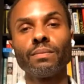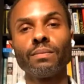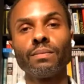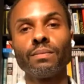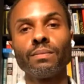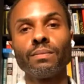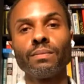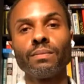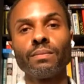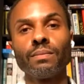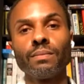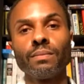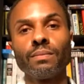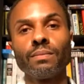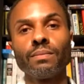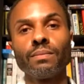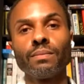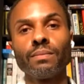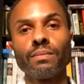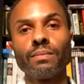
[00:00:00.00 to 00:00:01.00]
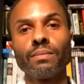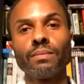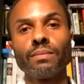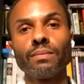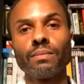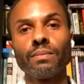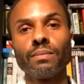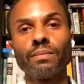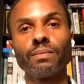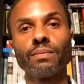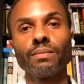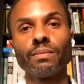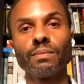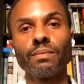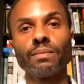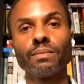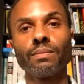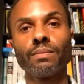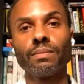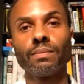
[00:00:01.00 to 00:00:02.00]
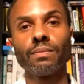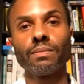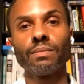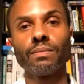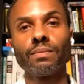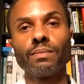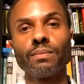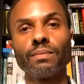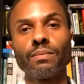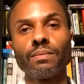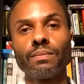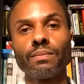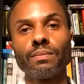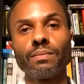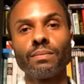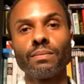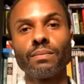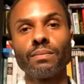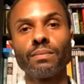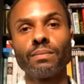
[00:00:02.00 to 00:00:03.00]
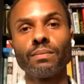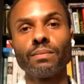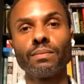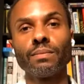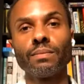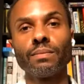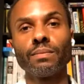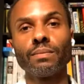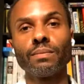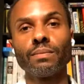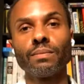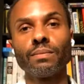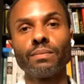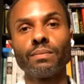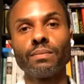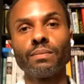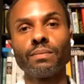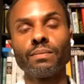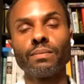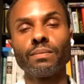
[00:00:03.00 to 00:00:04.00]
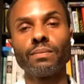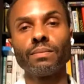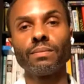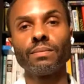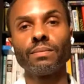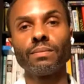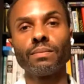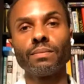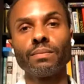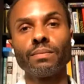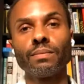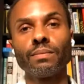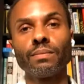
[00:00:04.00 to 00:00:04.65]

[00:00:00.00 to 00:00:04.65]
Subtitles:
(silent)